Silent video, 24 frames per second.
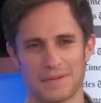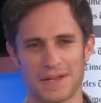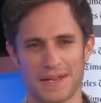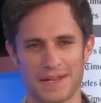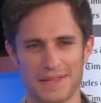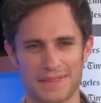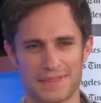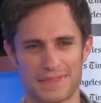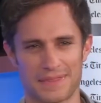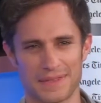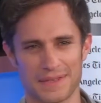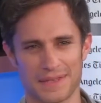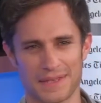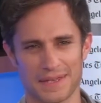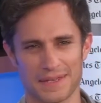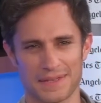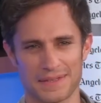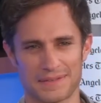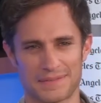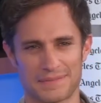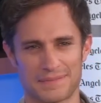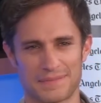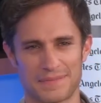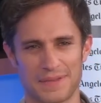I think
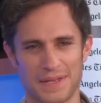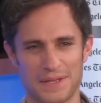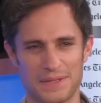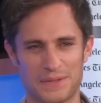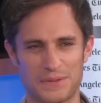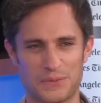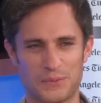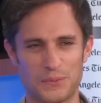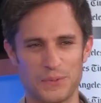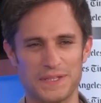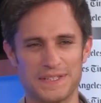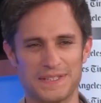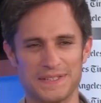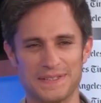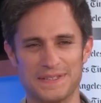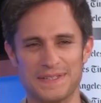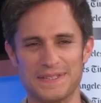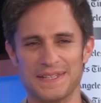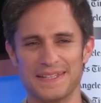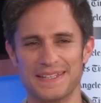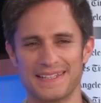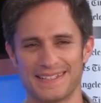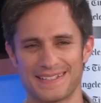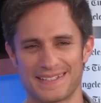I tweeted
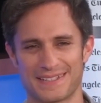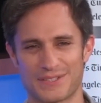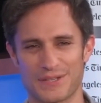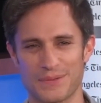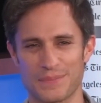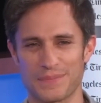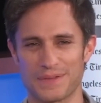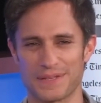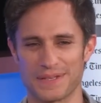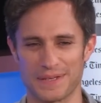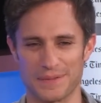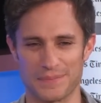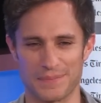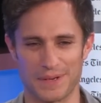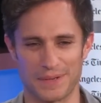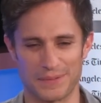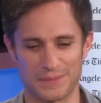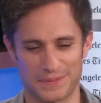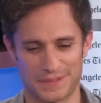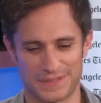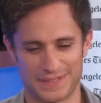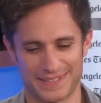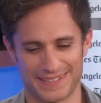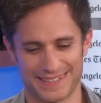something
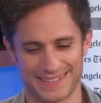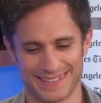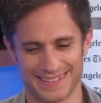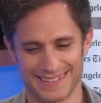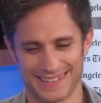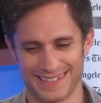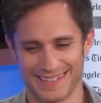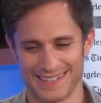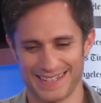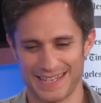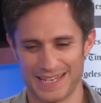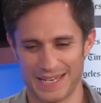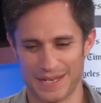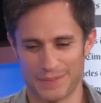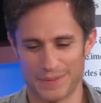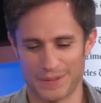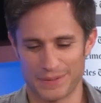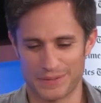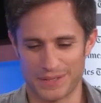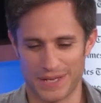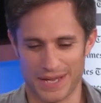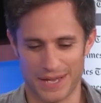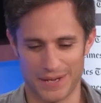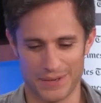about
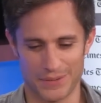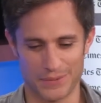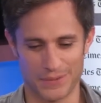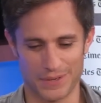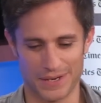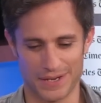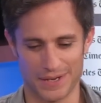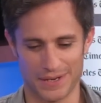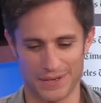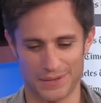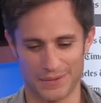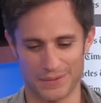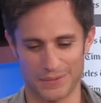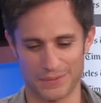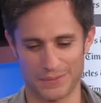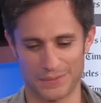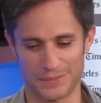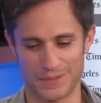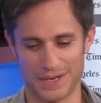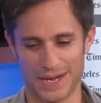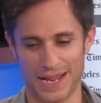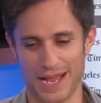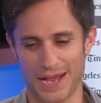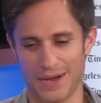
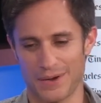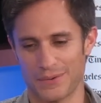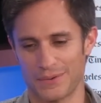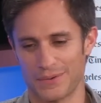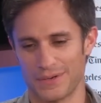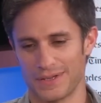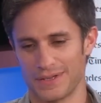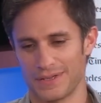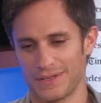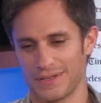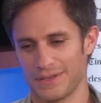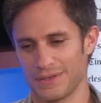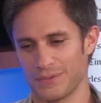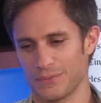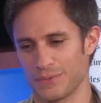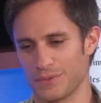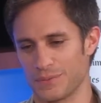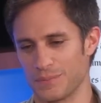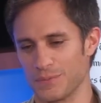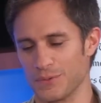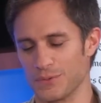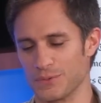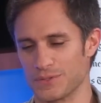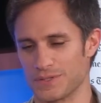how now
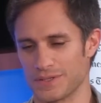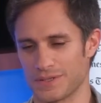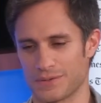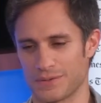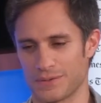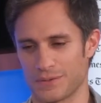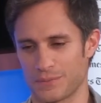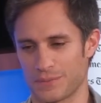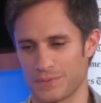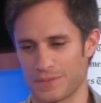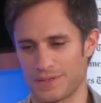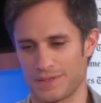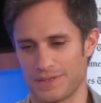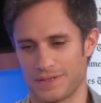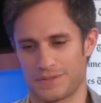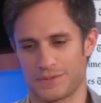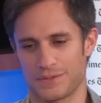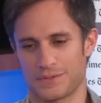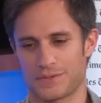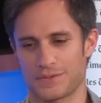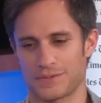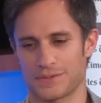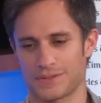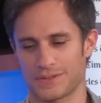with music or with
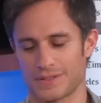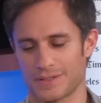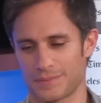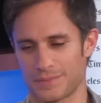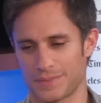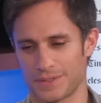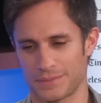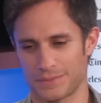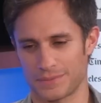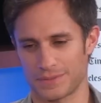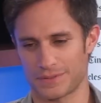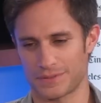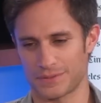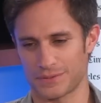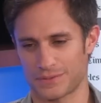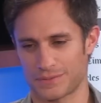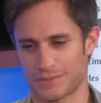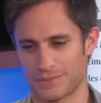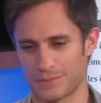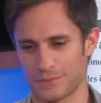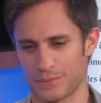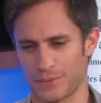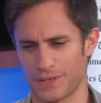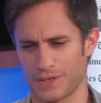literature, I mean, we
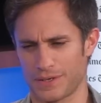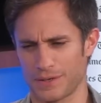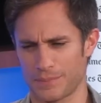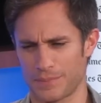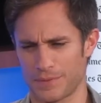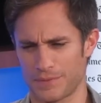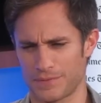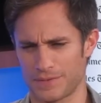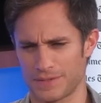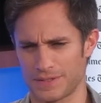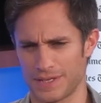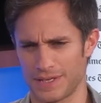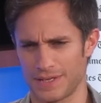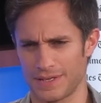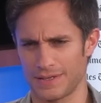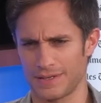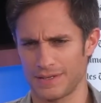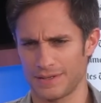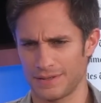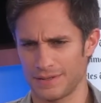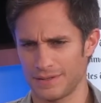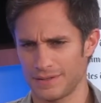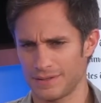just wake up every day